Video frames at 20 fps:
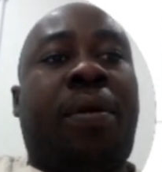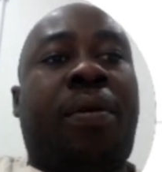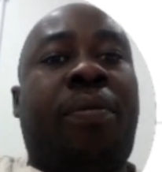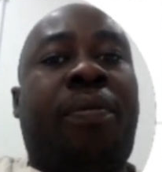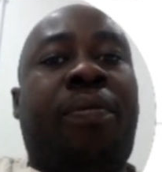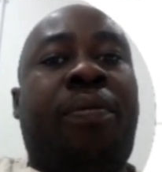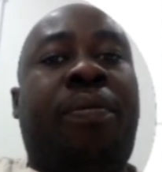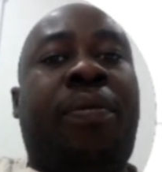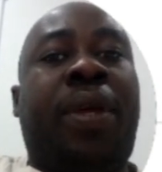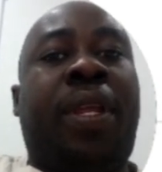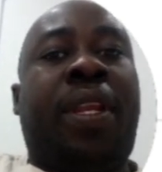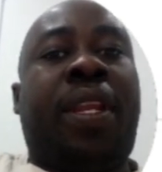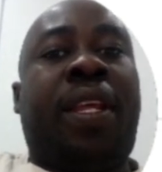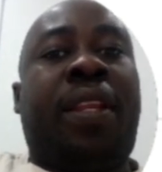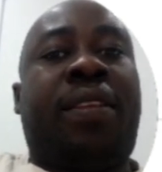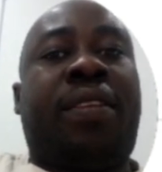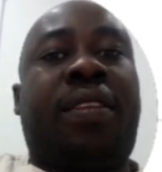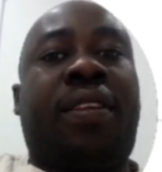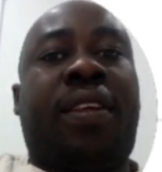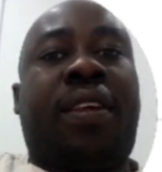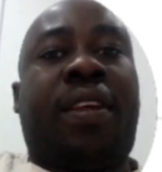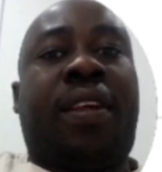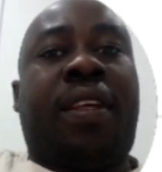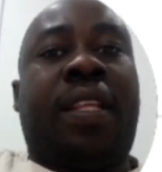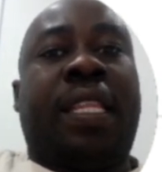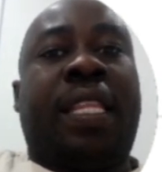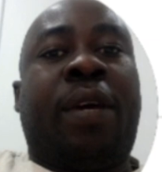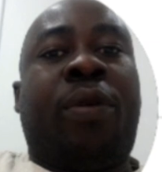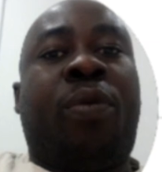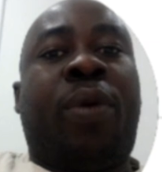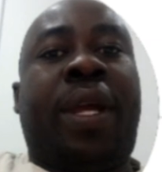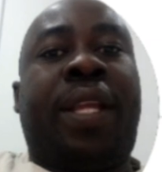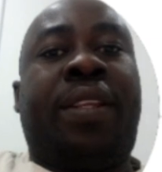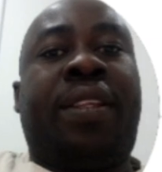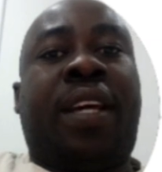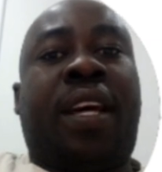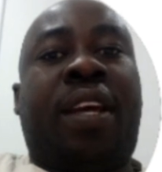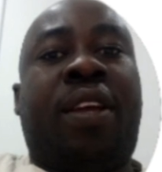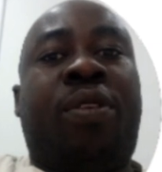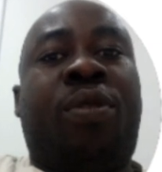Beneath the
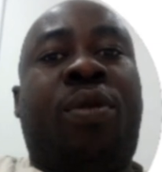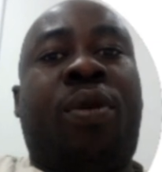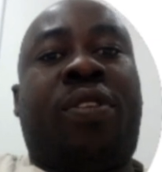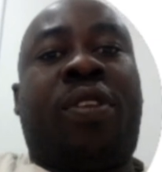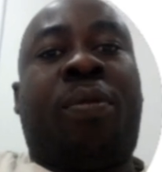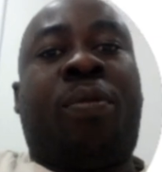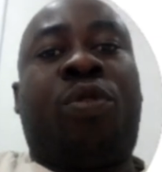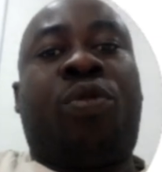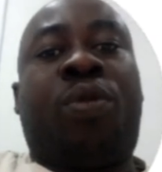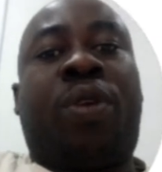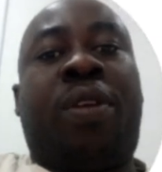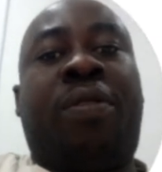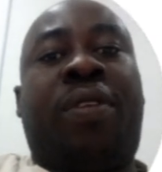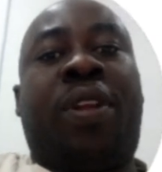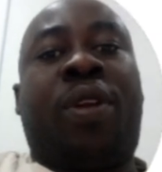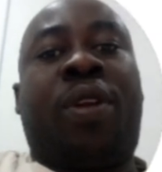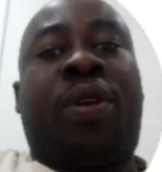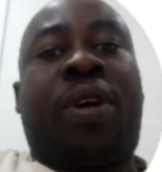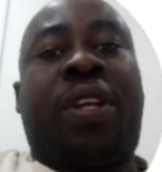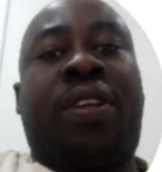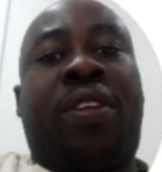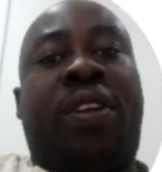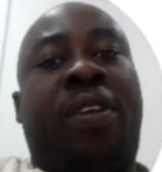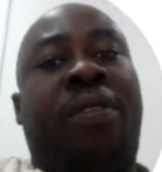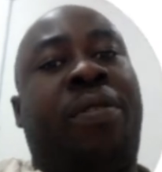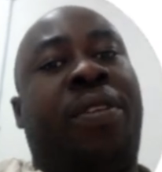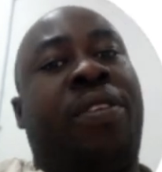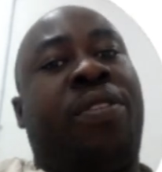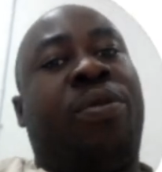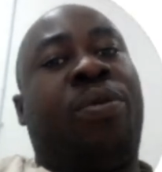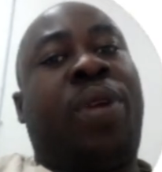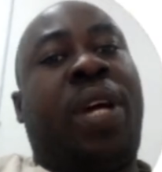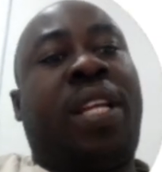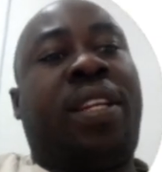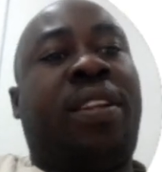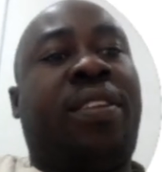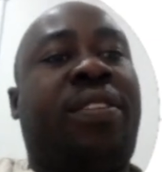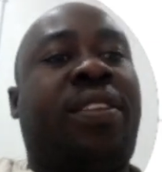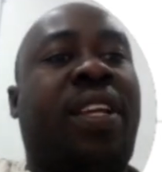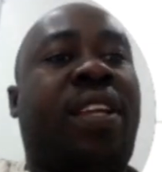waiter, you're supposed to give a location. If it's United
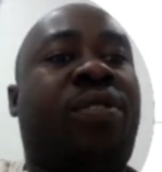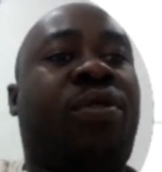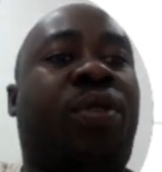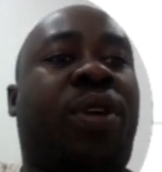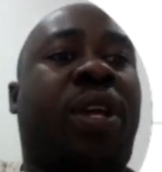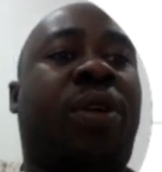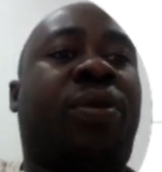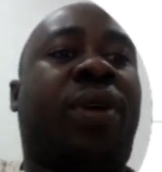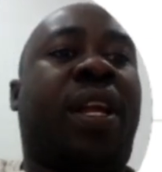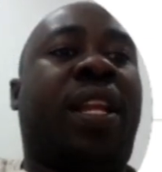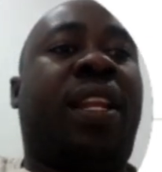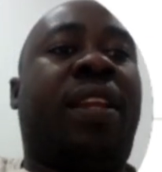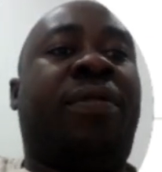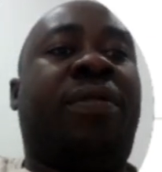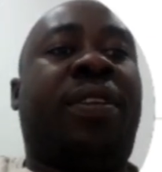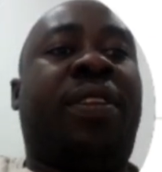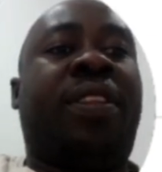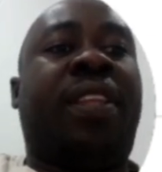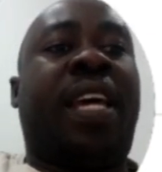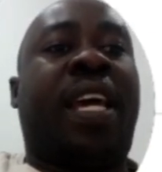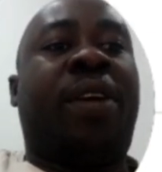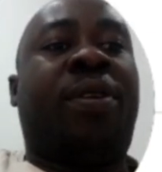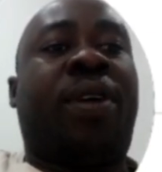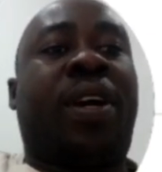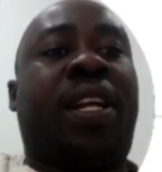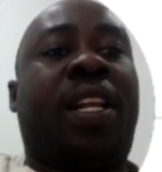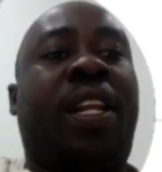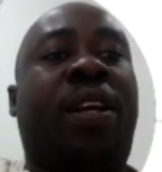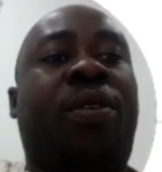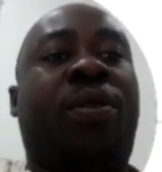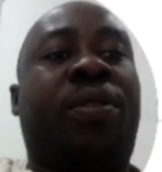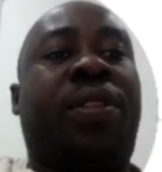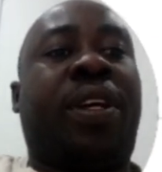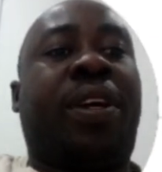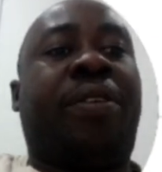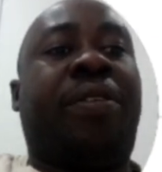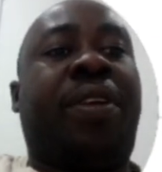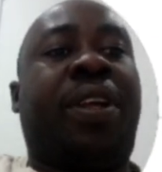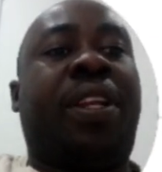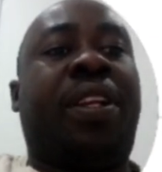States, okay, you can leave it there. You can click on the
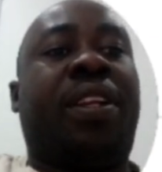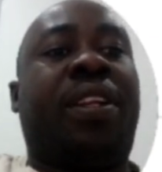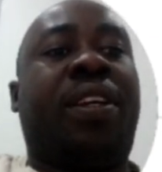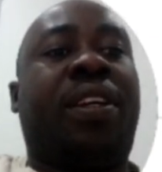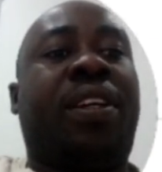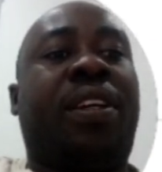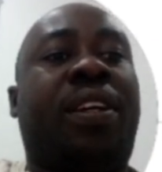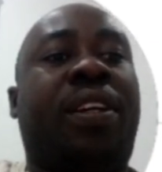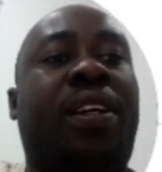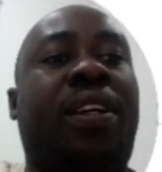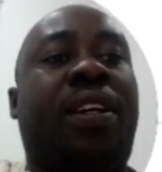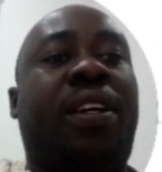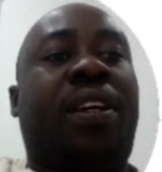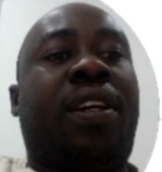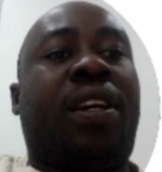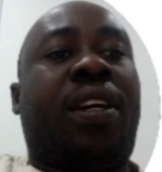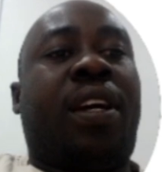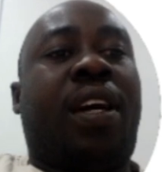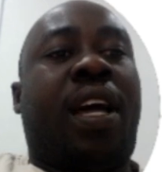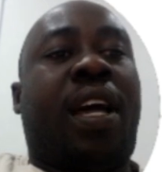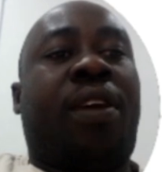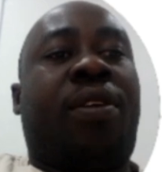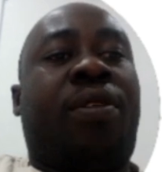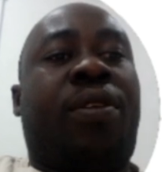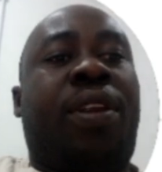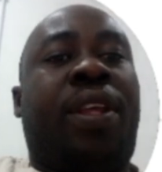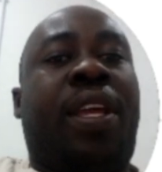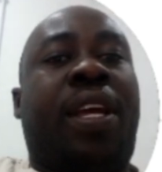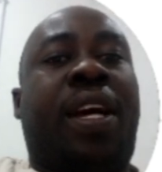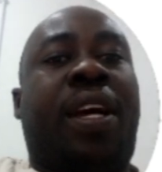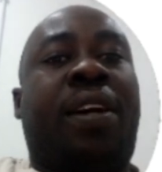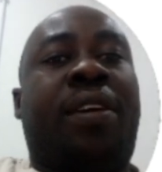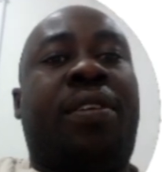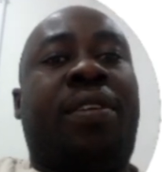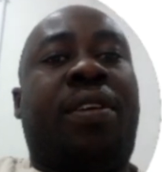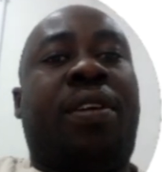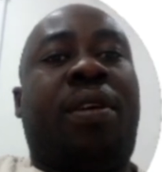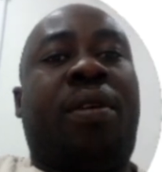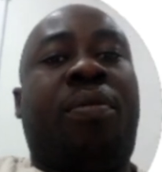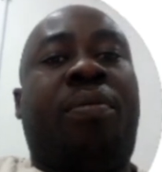green icon here.
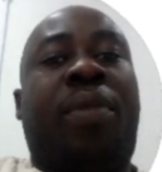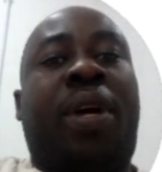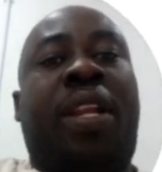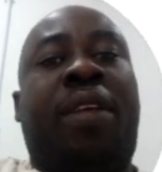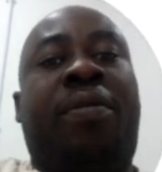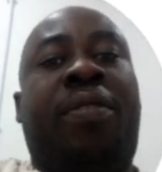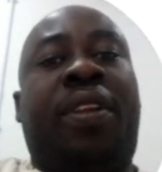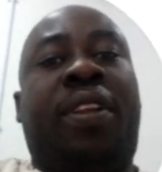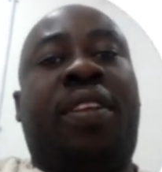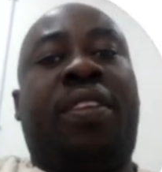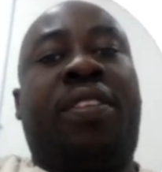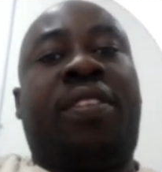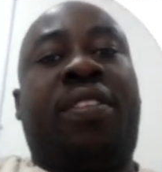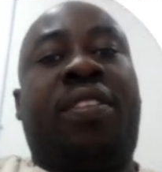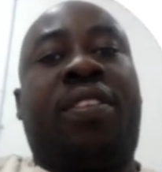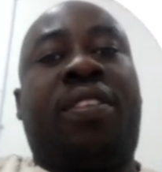But if it is